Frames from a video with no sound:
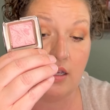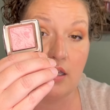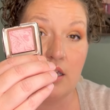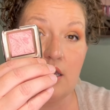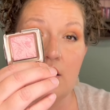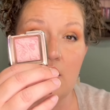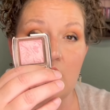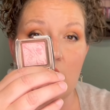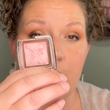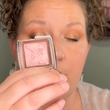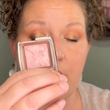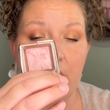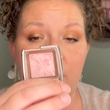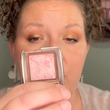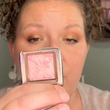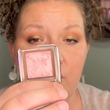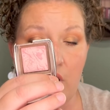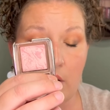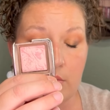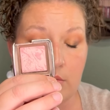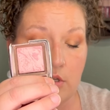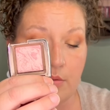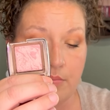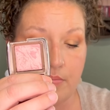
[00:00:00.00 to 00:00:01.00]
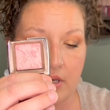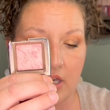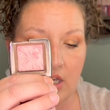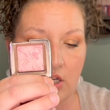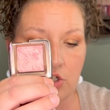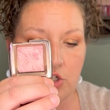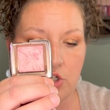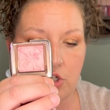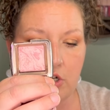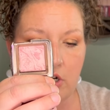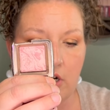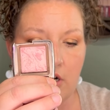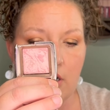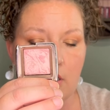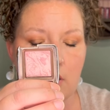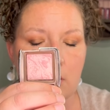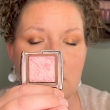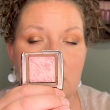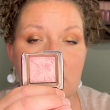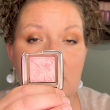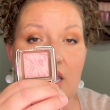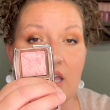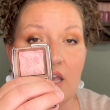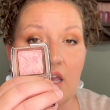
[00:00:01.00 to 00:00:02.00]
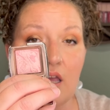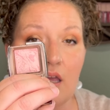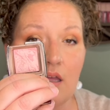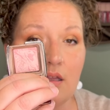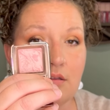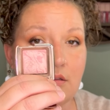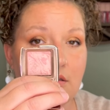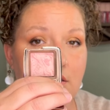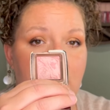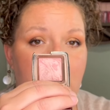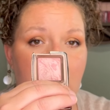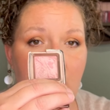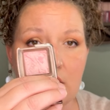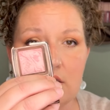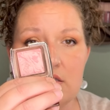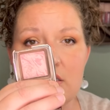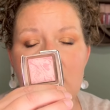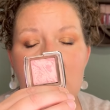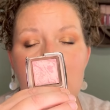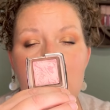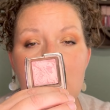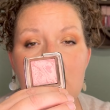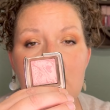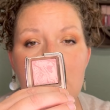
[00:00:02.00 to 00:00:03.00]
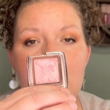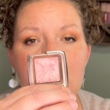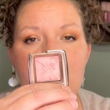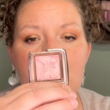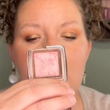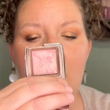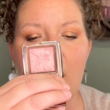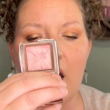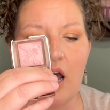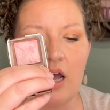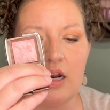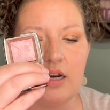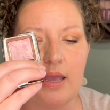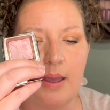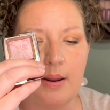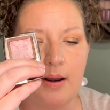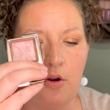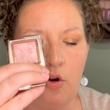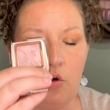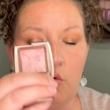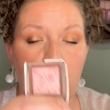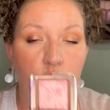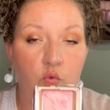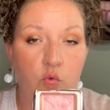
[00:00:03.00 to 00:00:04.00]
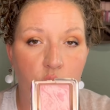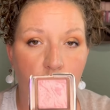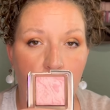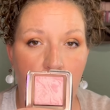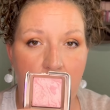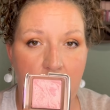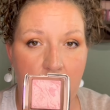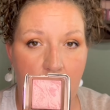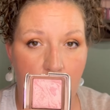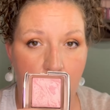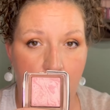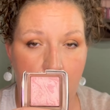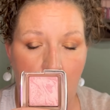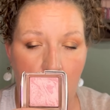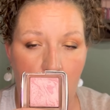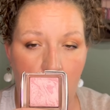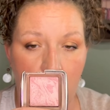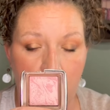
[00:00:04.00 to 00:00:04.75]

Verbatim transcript: here, but from the pictures, this is got a great amount